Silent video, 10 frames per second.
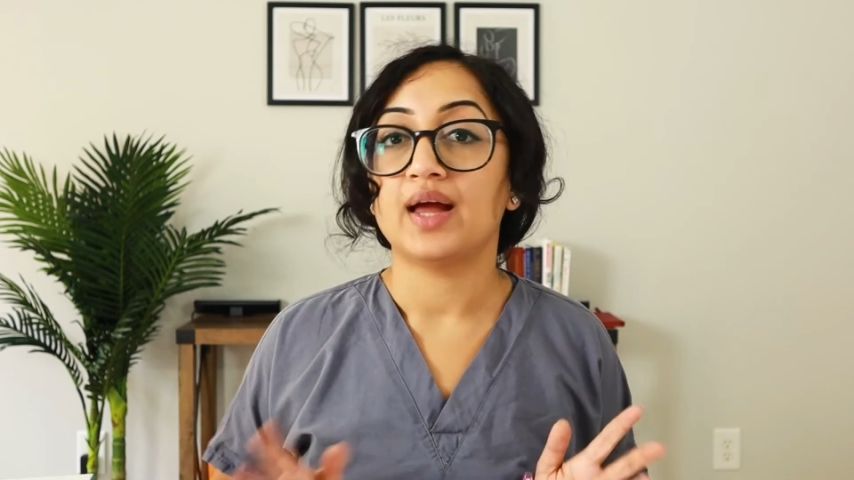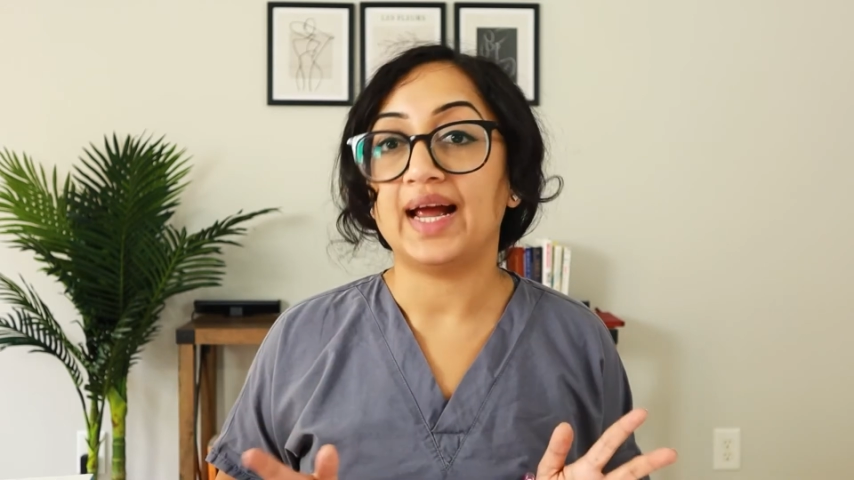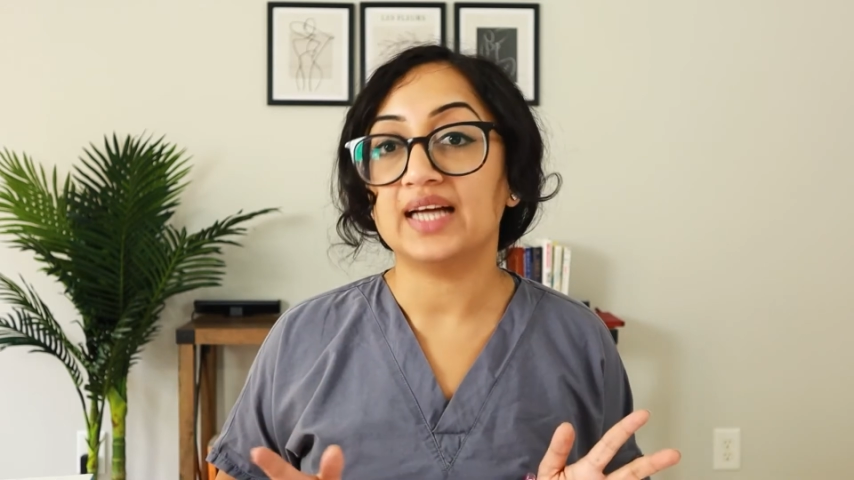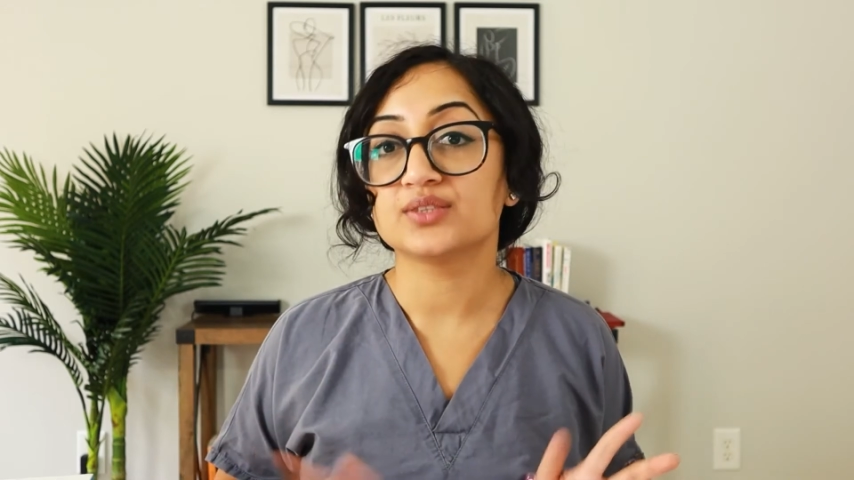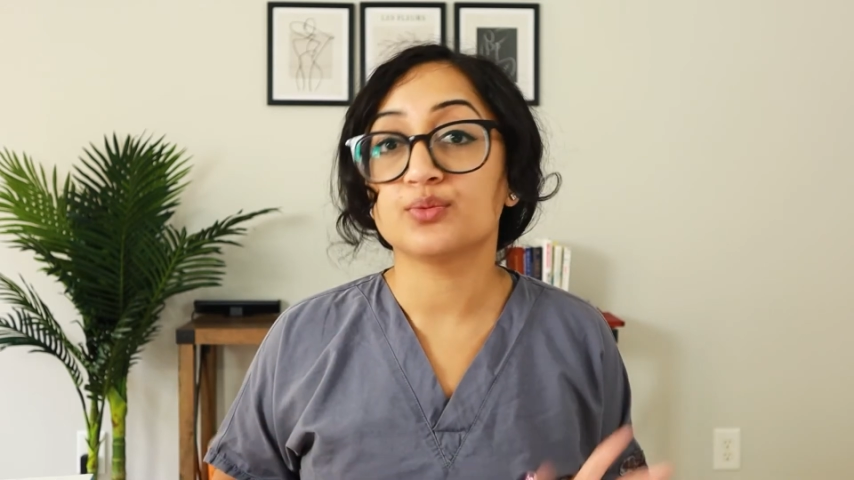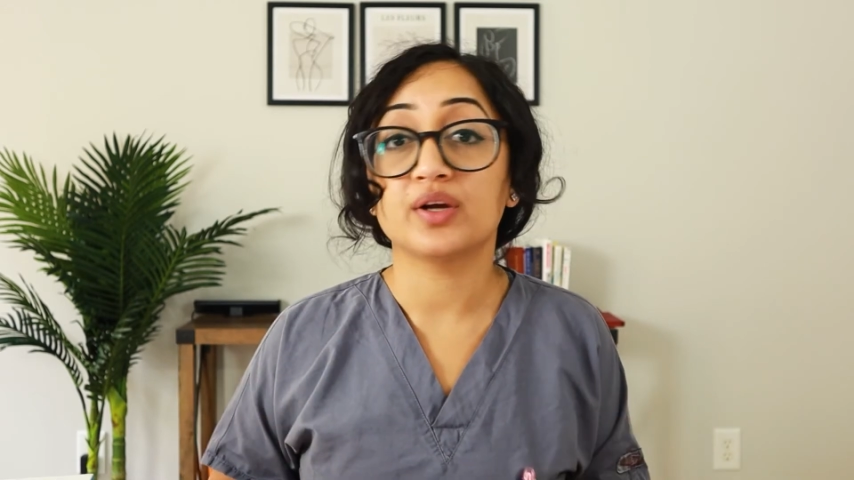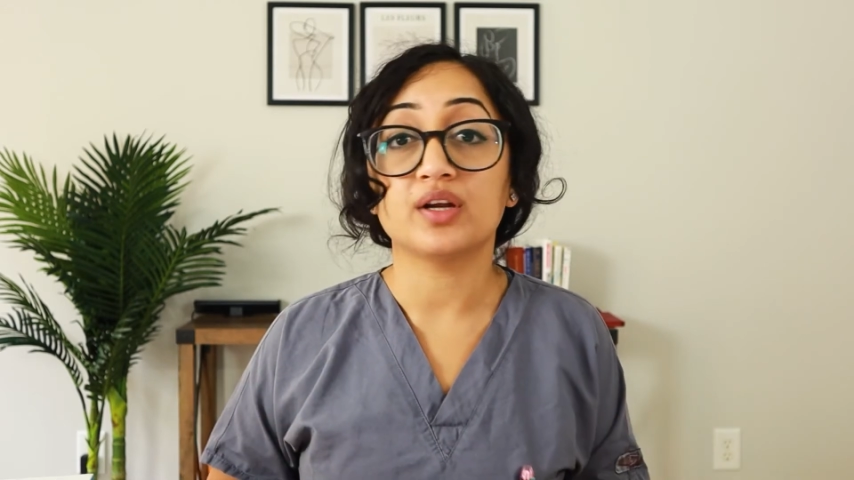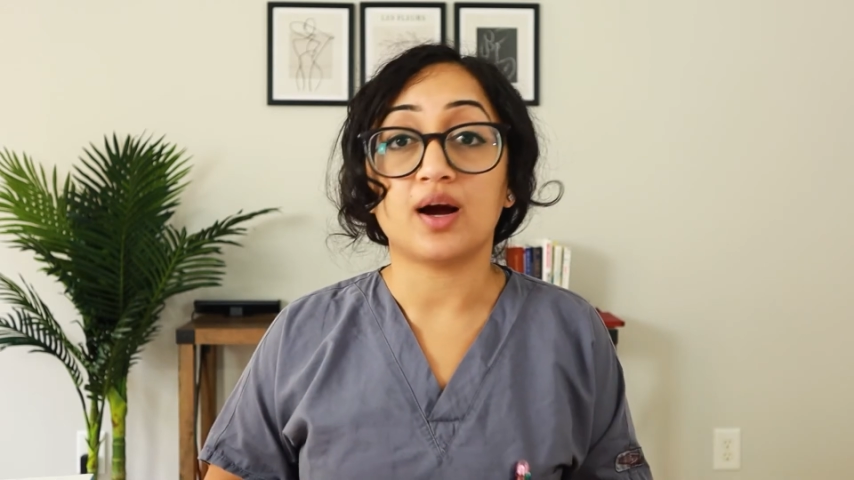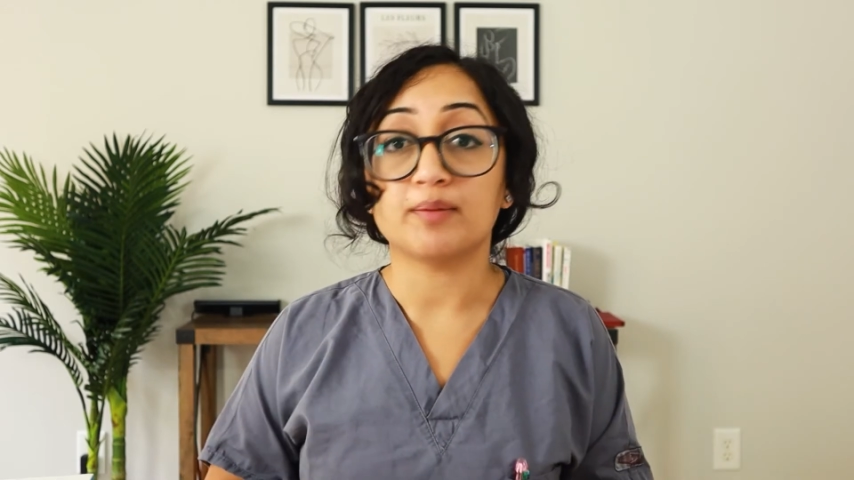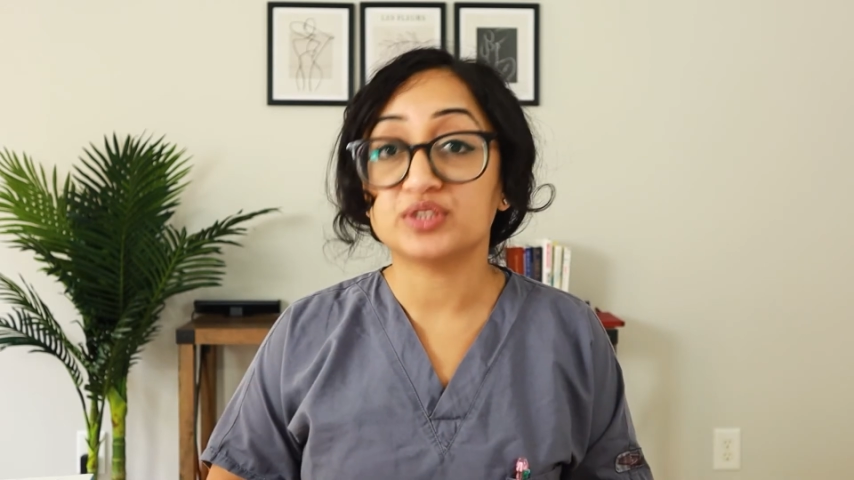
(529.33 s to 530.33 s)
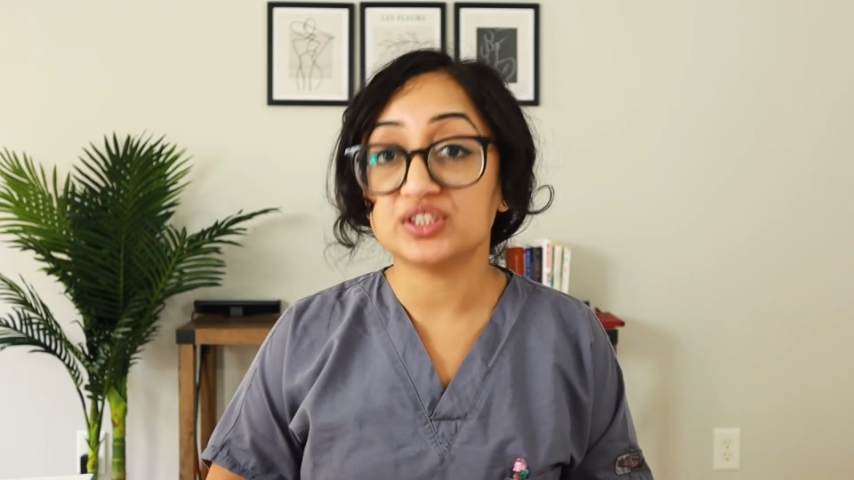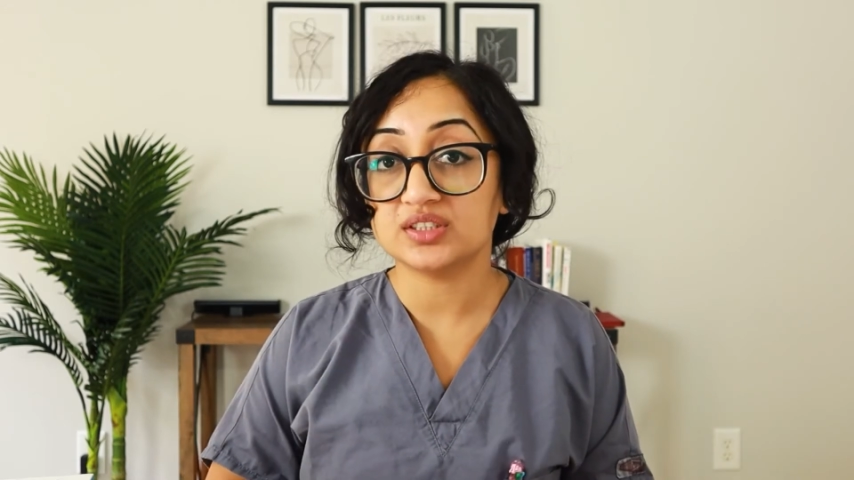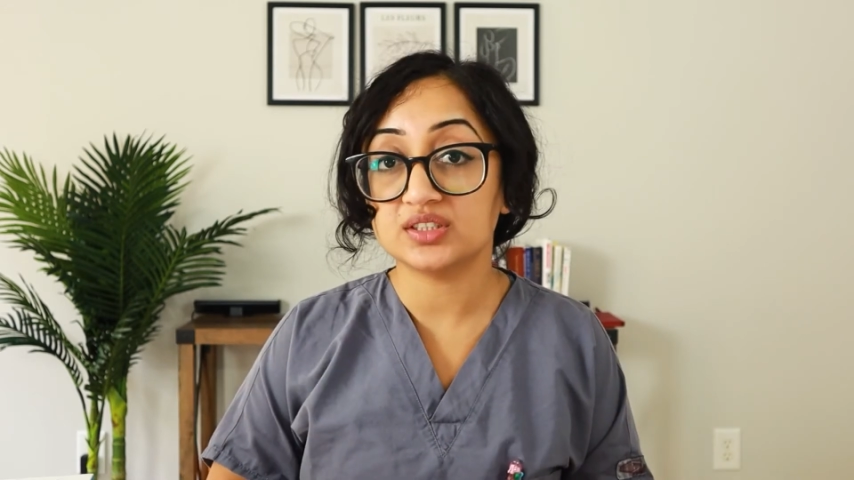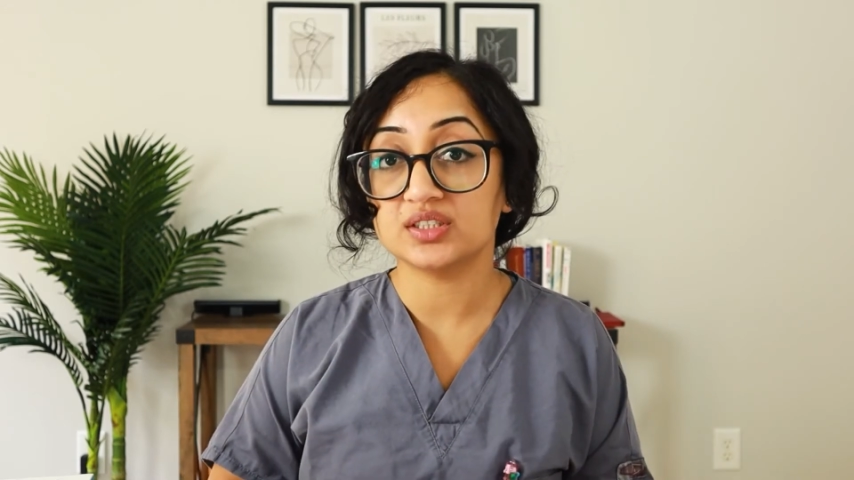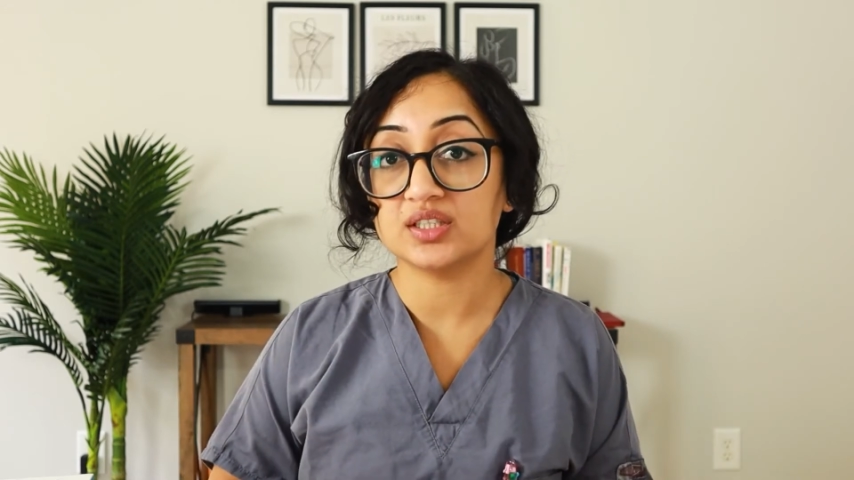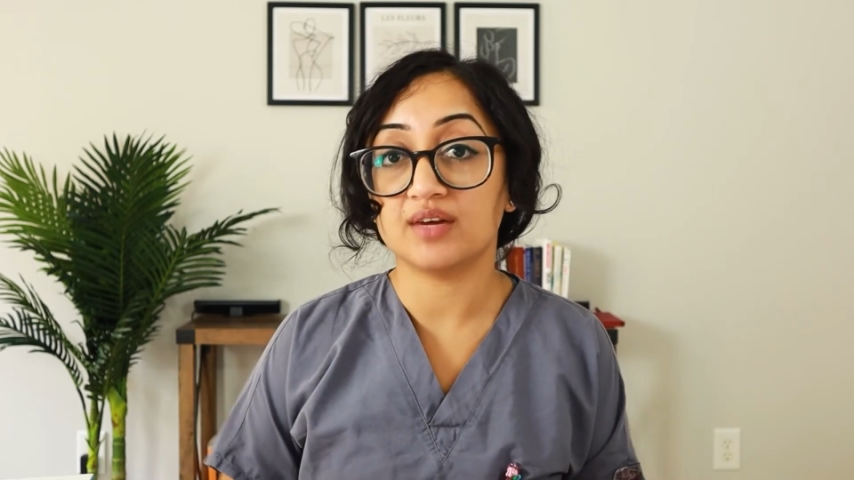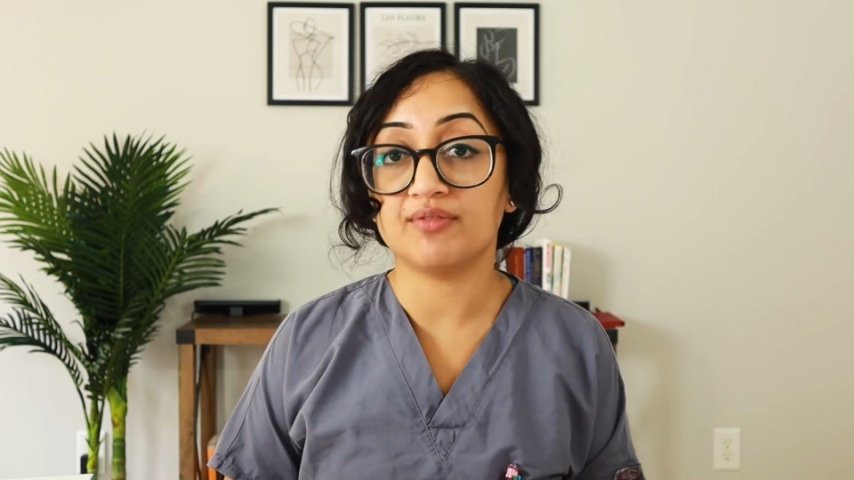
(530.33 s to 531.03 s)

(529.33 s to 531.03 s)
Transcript: Ask what options